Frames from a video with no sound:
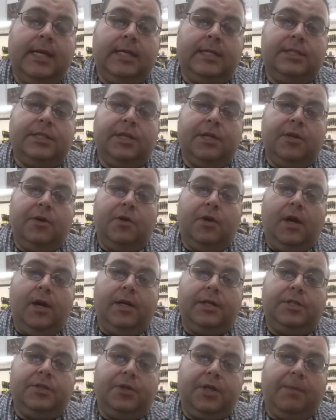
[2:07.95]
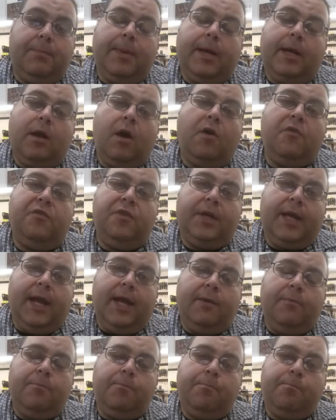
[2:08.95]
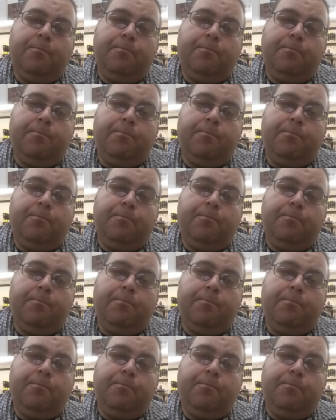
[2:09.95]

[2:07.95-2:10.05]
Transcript: So I took it back off again,